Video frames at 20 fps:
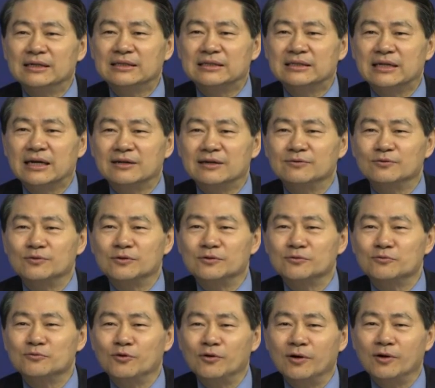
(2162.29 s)
Second
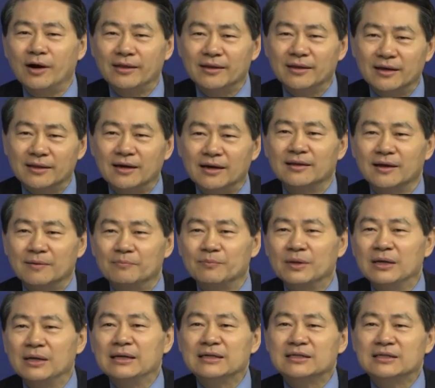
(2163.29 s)
World War, and then they're
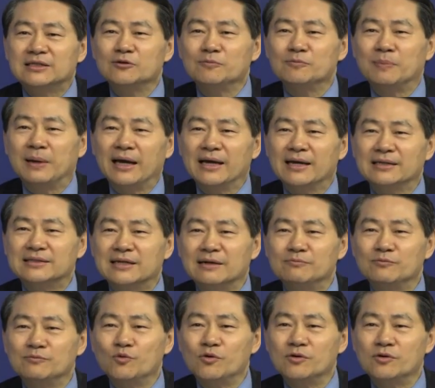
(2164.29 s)
still playing
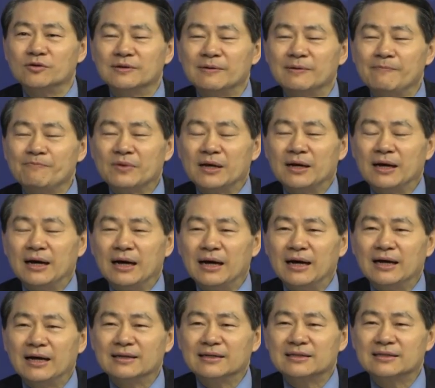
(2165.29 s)
some world
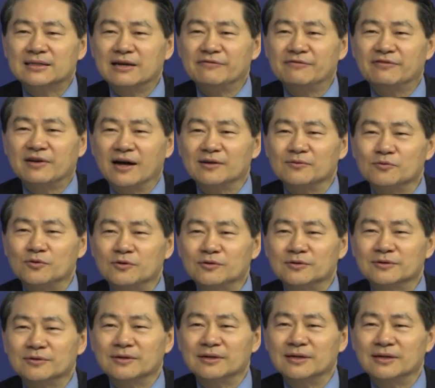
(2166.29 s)
safeguard
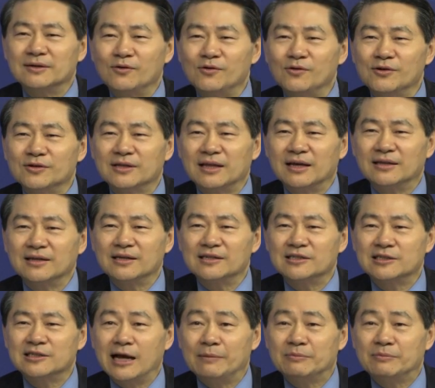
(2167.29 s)
world order that they
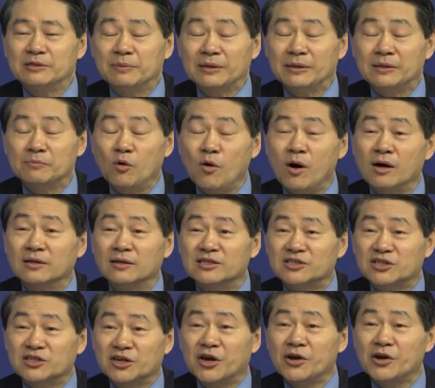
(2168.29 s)
established, but more on the
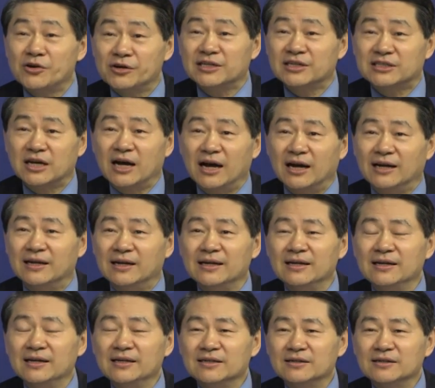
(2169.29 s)
security side.
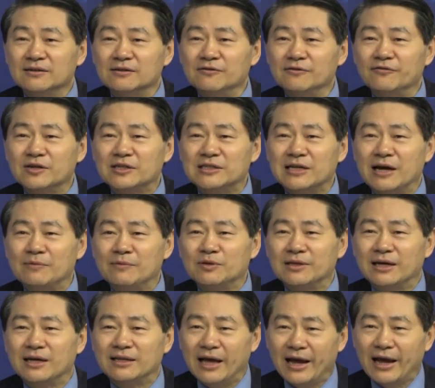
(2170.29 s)
You know, for example,
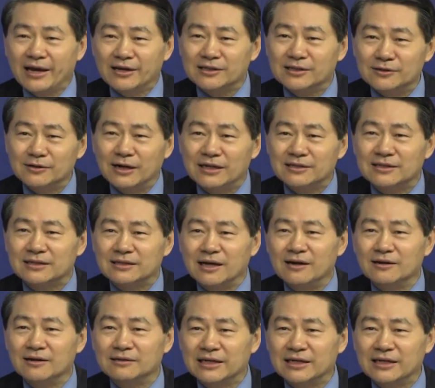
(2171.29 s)
the NATO has
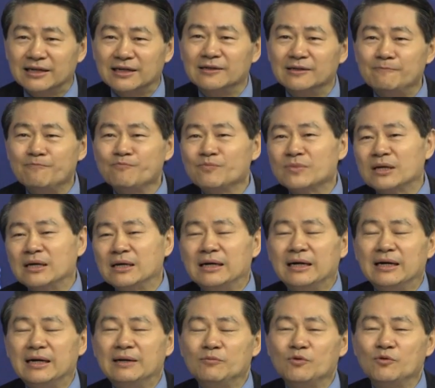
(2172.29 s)
now taken
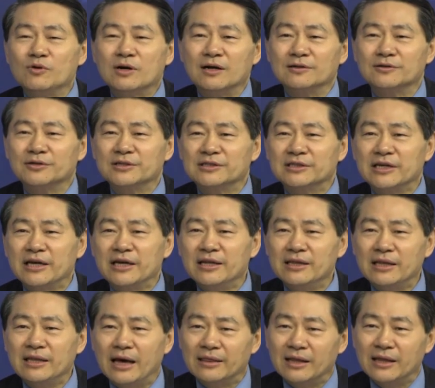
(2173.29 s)
more countries
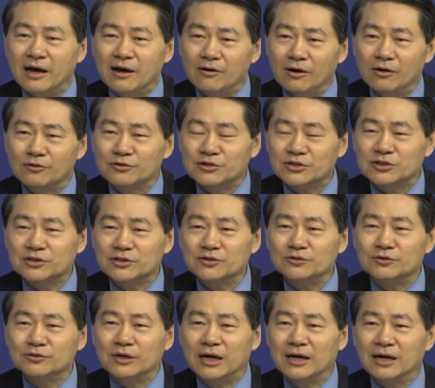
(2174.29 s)
in, and now
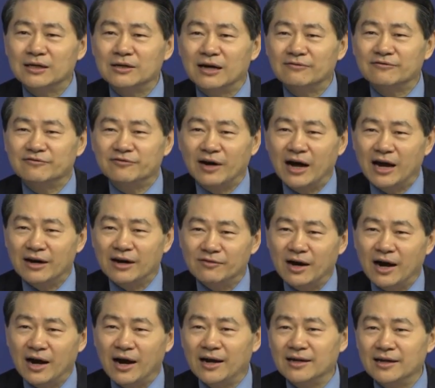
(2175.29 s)
also you have Five
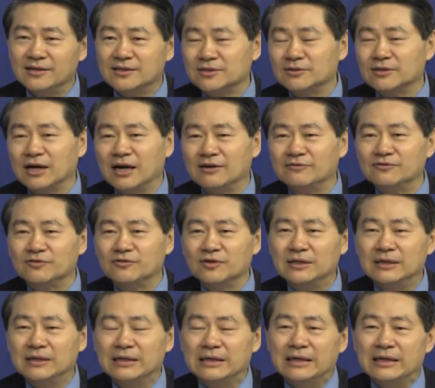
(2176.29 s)
Eyes, you have,
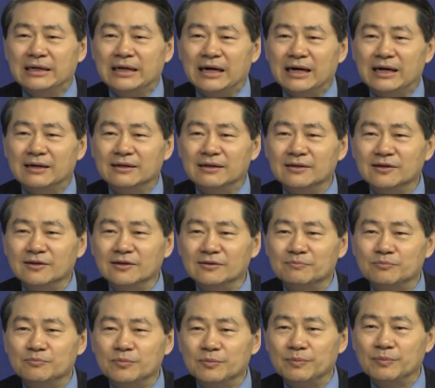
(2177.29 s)
you
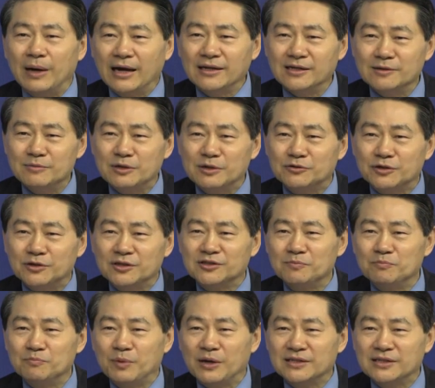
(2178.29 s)
know, Biden
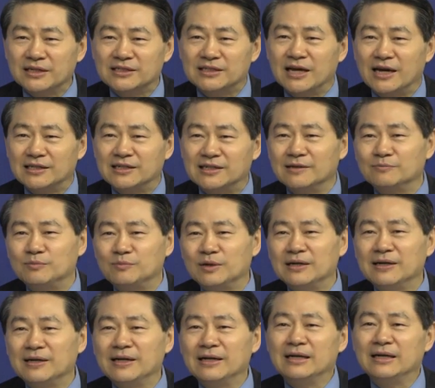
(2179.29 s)
administration basically set up,
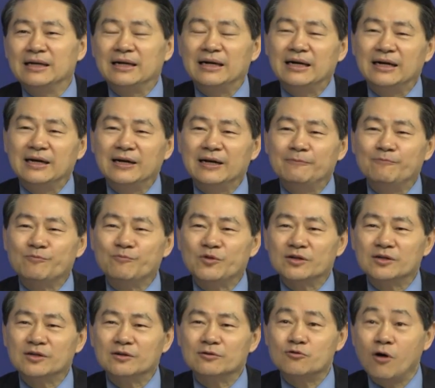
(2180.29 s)

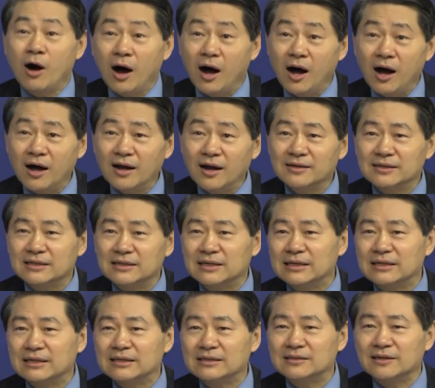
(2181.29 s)
you know,
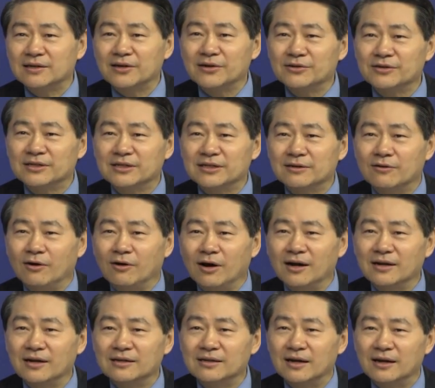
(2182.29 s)
Quad, security
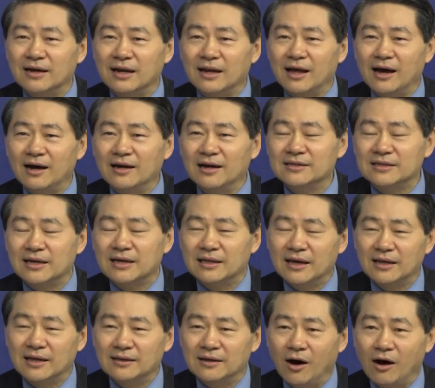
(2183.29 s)
Quad alliance, and
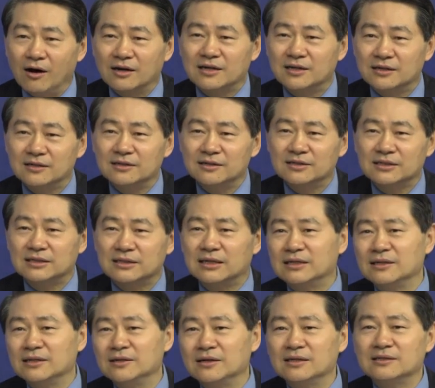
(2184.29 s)
then AUKUS,
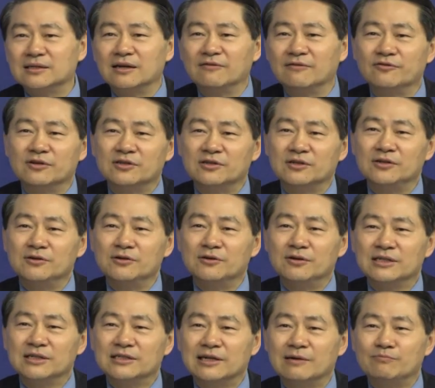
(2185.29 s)
and yes, for
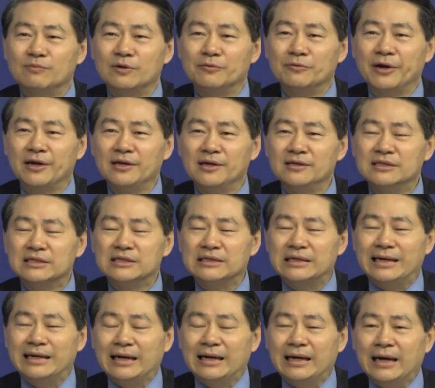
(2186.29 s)
nuclear submarines.
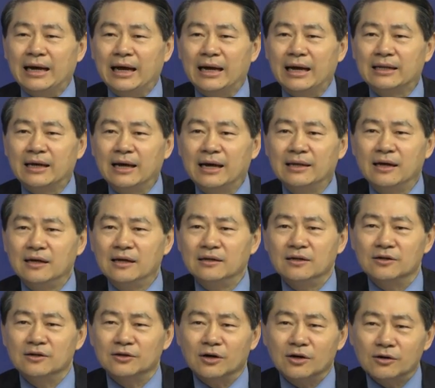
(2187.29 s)
And then,
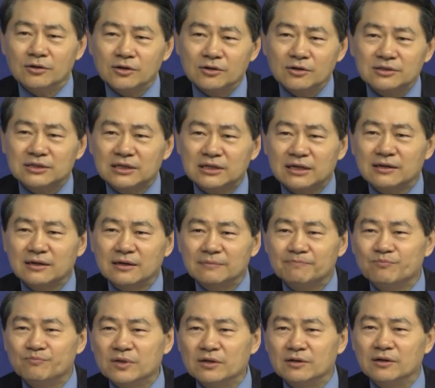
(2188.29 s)
you know, all those,
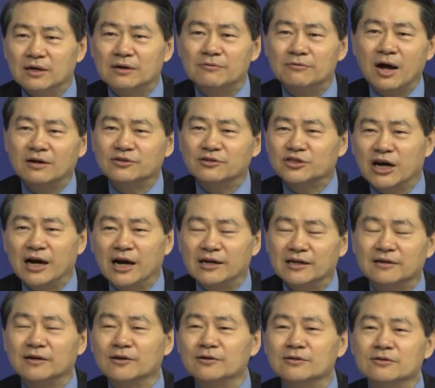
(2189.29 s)
you know, around
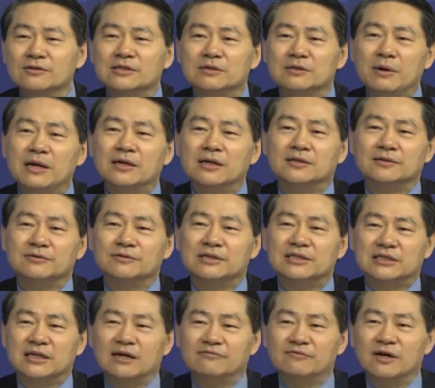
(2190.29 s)
China, all those military
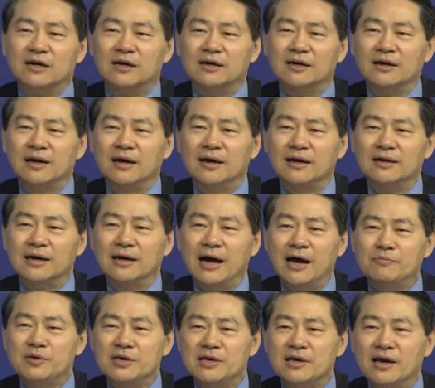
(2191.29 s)
stuff,
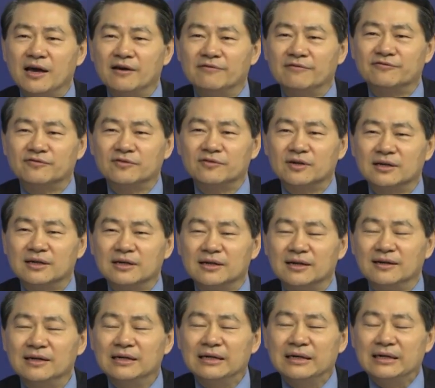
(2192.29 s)

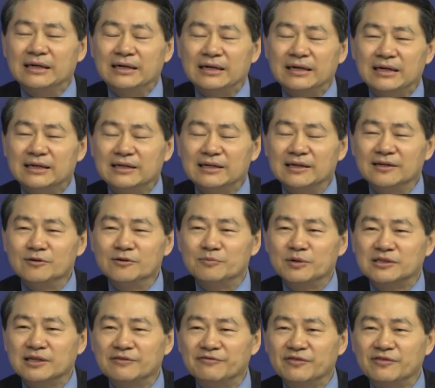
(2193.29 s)
IPF,
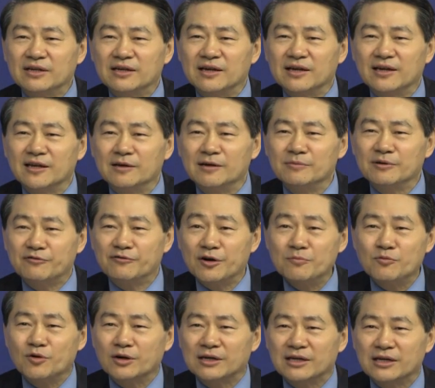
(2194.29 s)
Indo-Pacific Economic
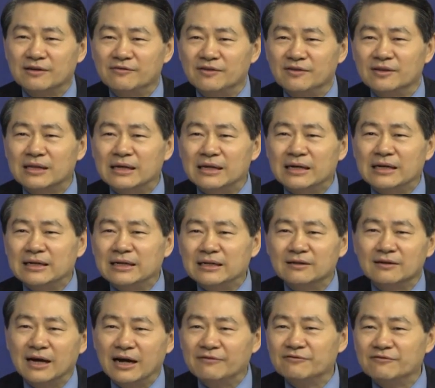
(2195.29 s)
Framework, even, you
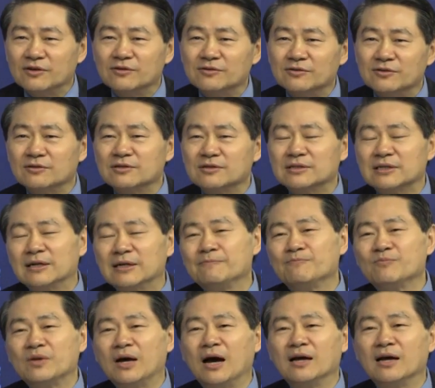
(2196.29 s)
know, have those
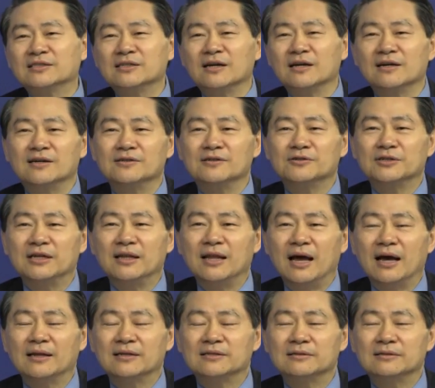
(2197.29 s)
ASEAN countries in
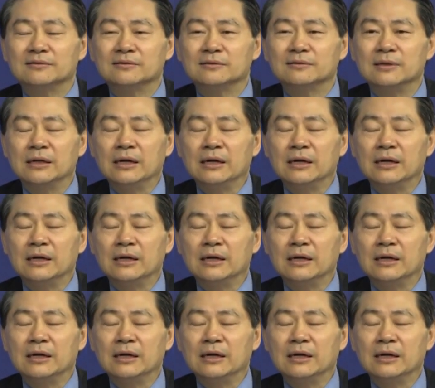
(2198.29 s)
that too.